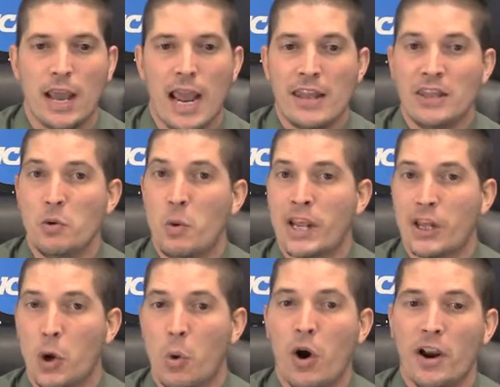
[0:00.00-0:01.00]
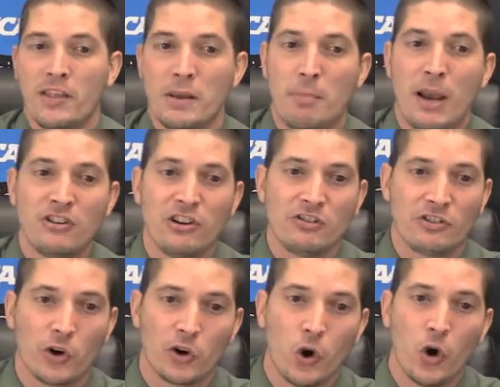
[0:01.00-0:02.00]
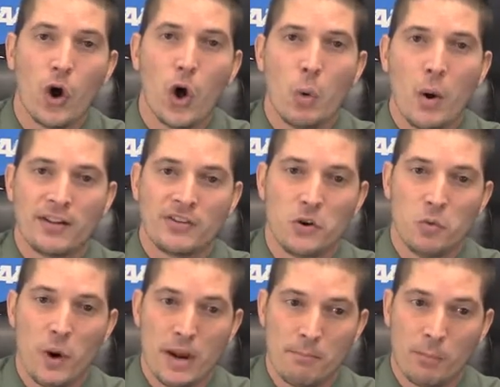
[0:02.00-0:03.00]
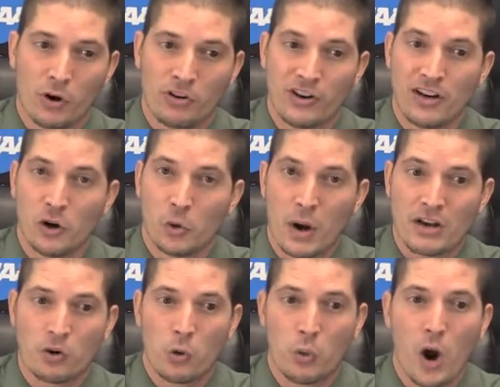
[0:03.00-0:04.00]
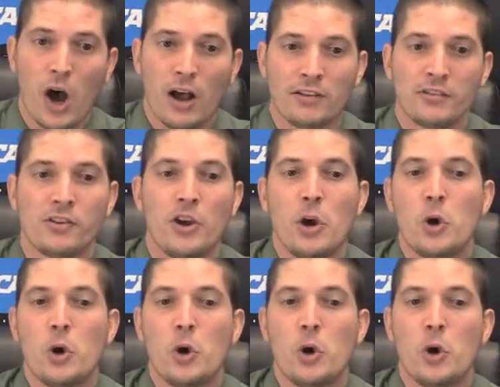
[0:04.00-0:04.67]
And the weekly award in the pitching circle went to Wittenberg senior Rachel Ross,